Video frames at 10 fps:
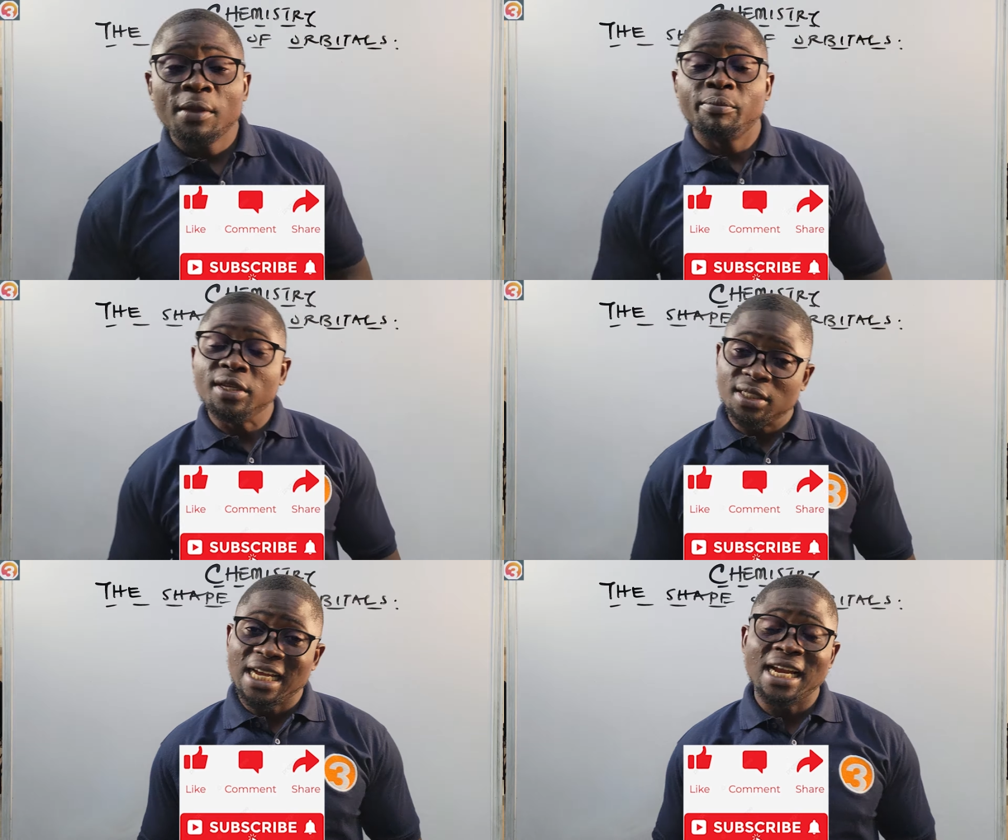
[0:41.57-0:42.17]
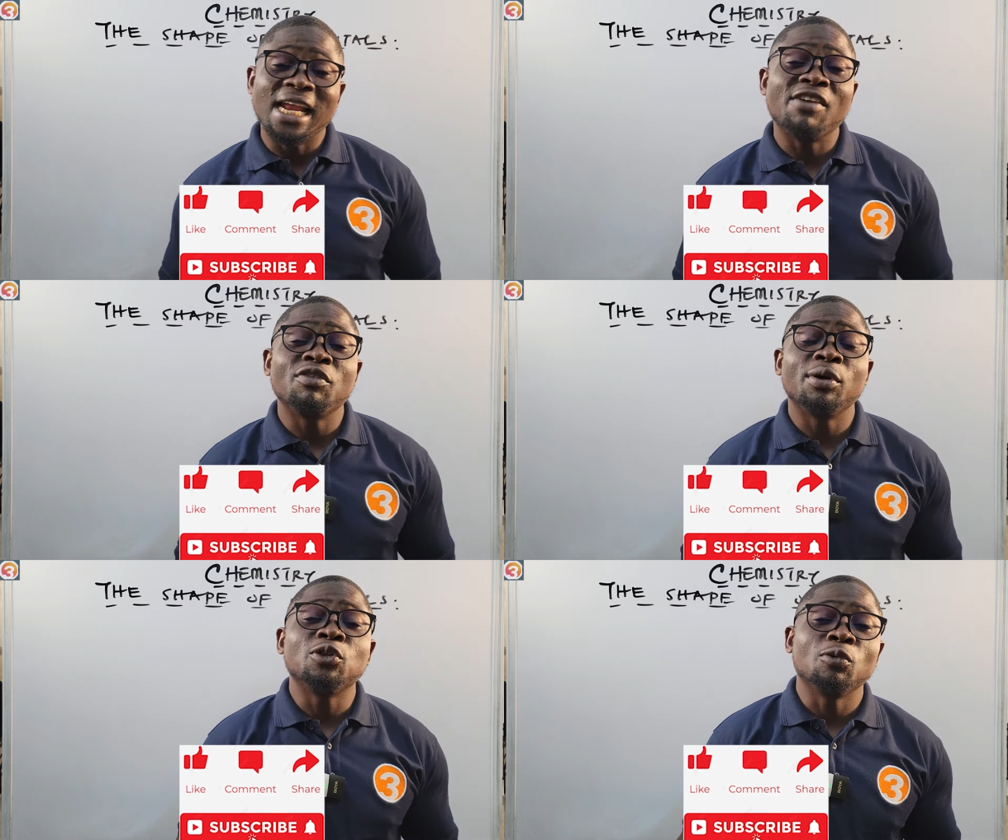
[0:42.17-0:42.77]
Please allow
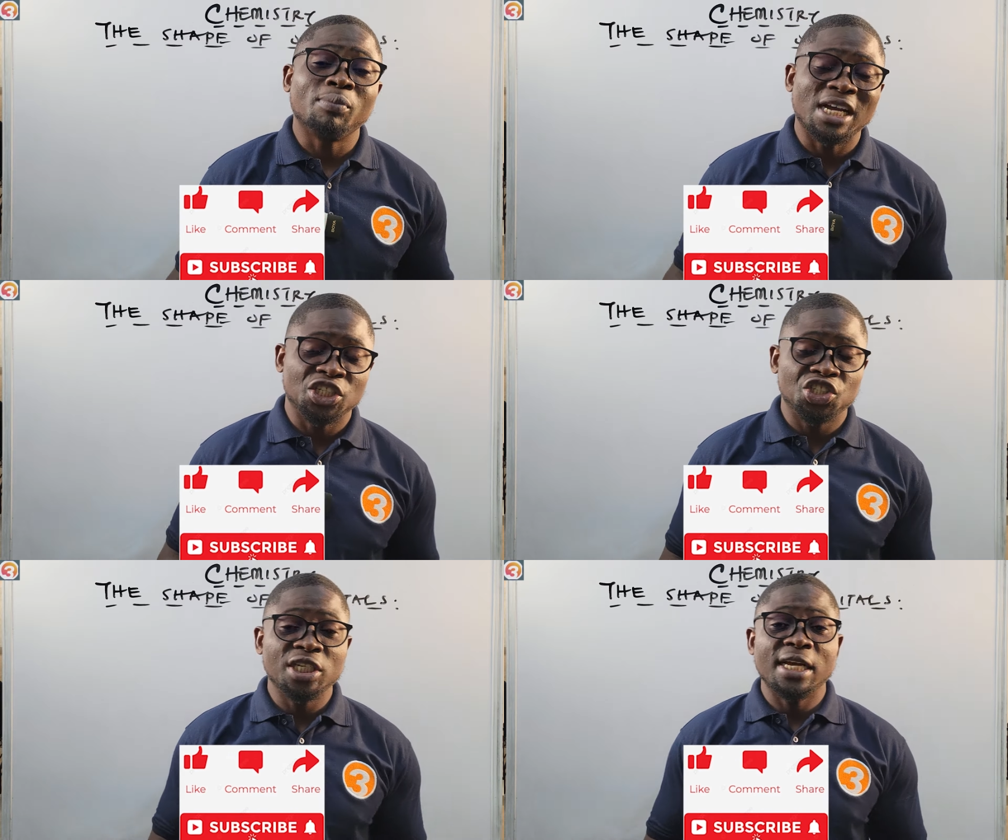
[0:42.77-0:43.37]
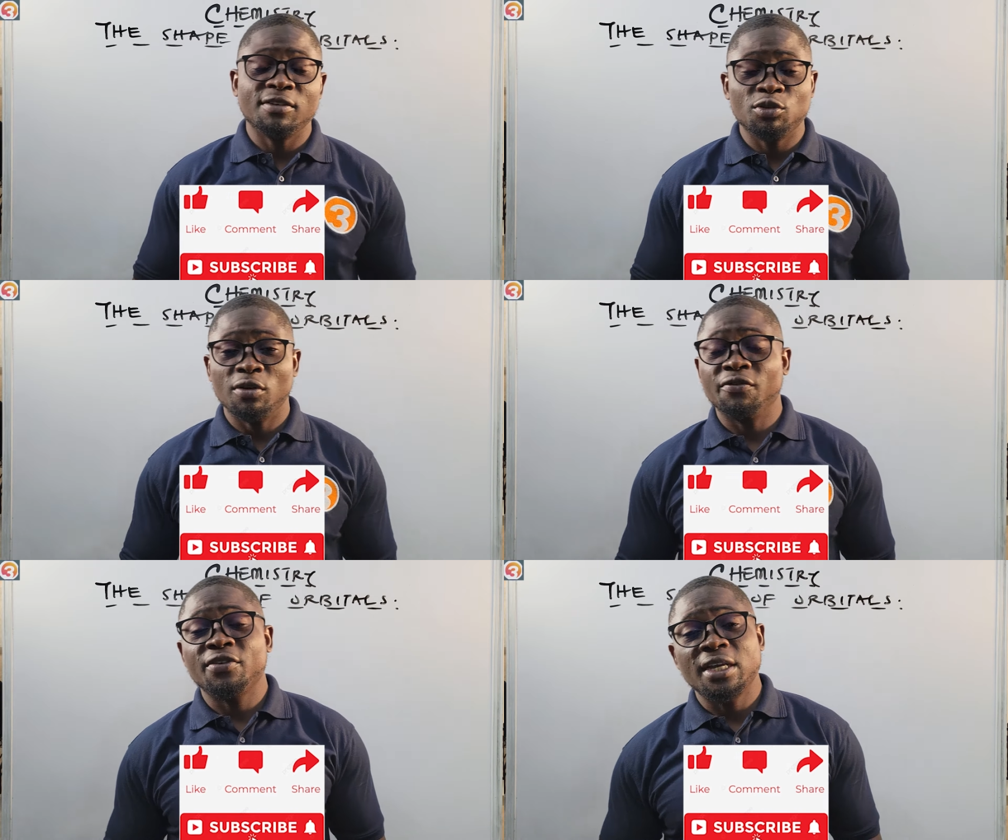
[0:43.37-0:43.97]
everybody to pass. Share to
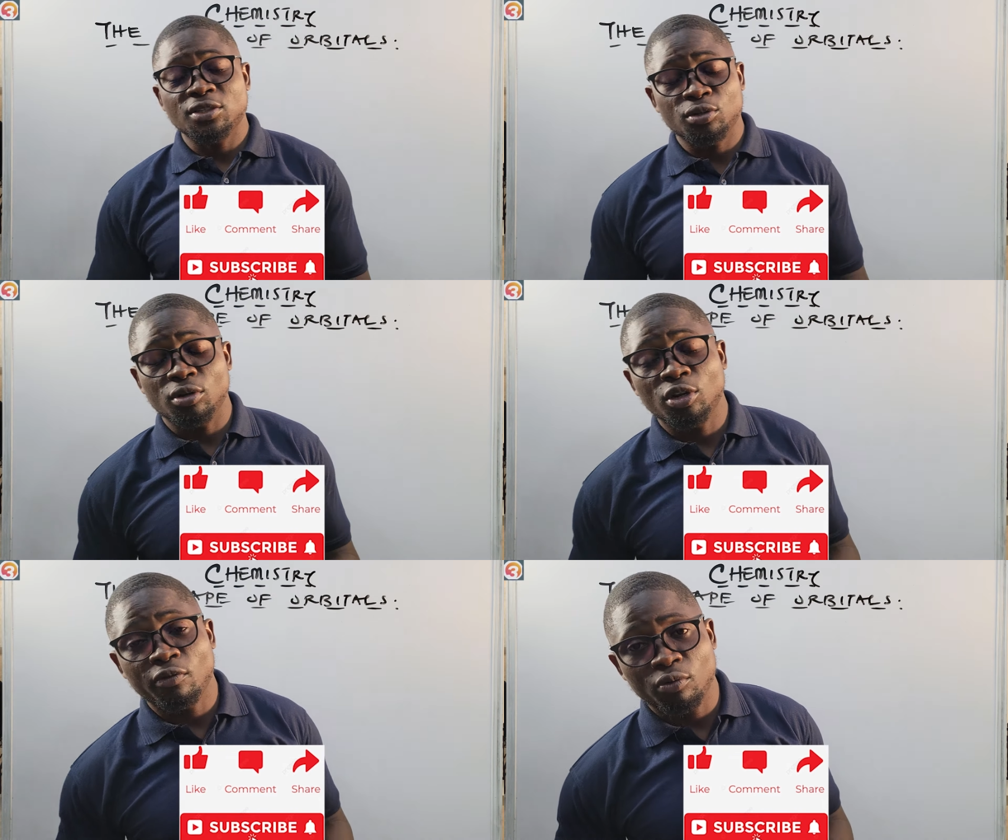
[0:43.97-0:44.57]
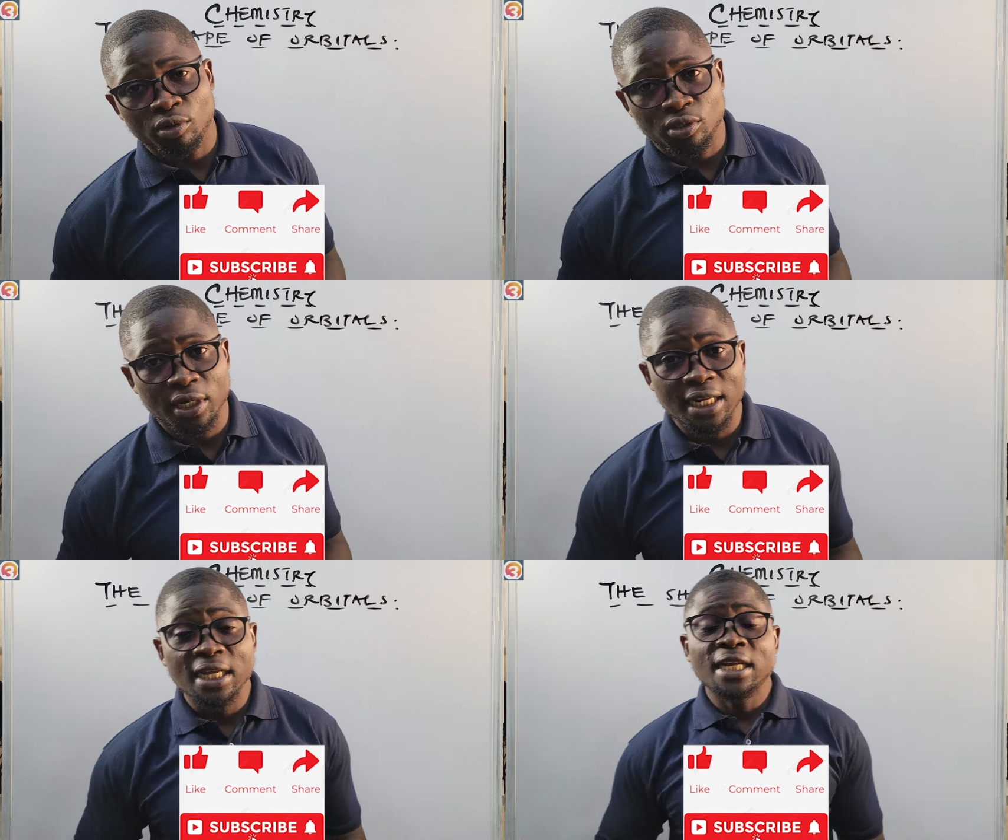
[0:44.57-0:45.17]
your friends, to your loved ones.
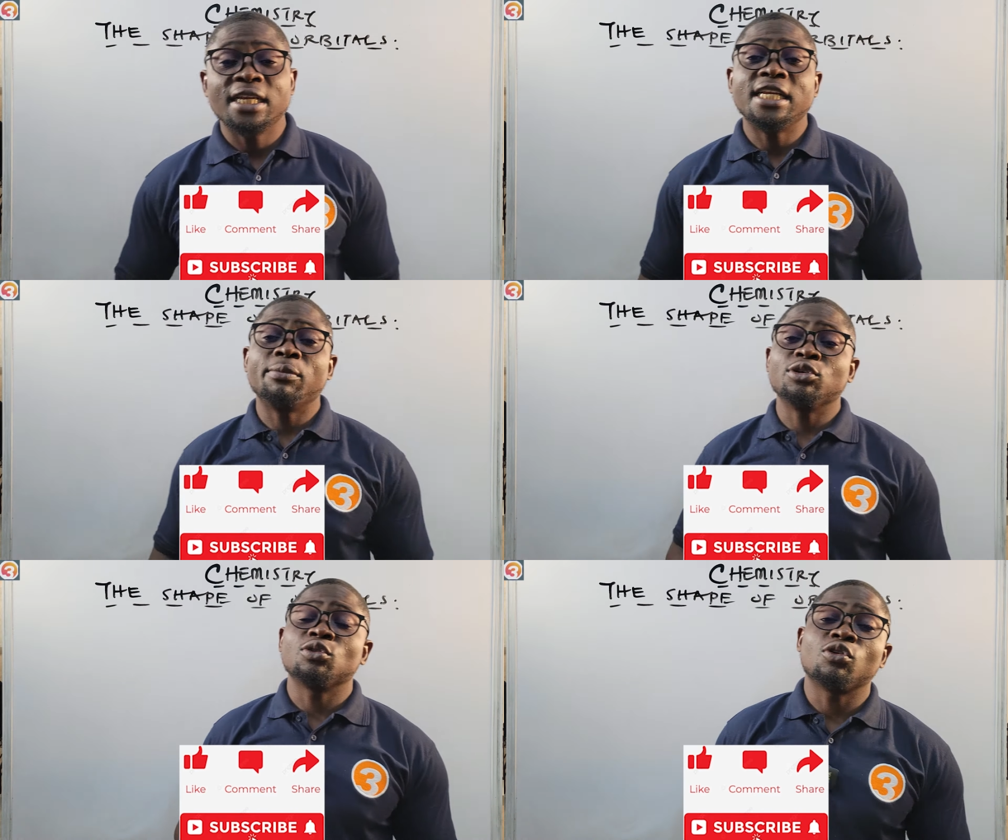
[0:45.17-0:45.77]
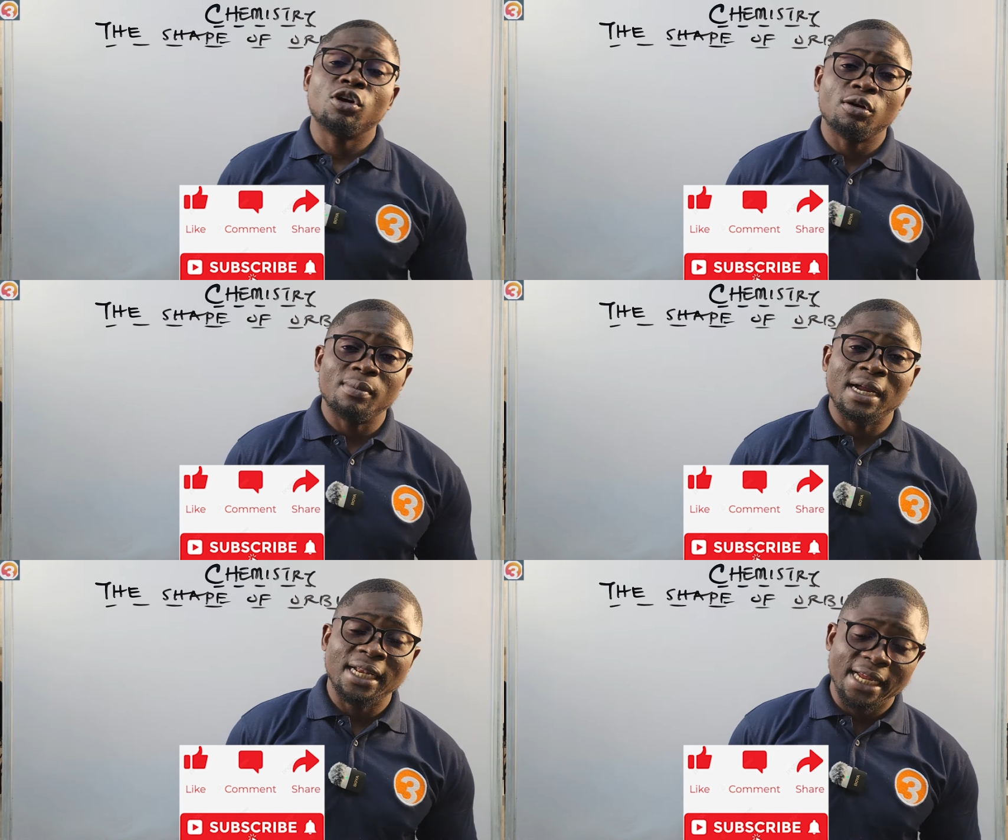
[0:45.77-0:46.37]
Okay, let them also come
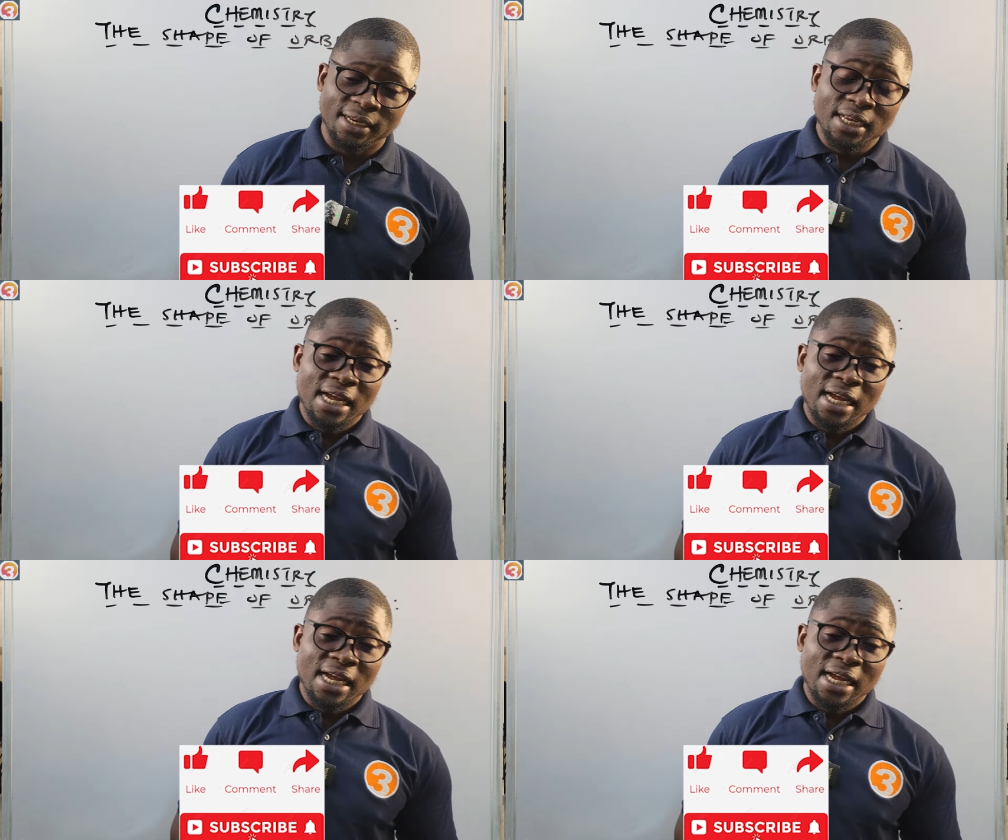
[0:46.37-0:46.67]
and learn.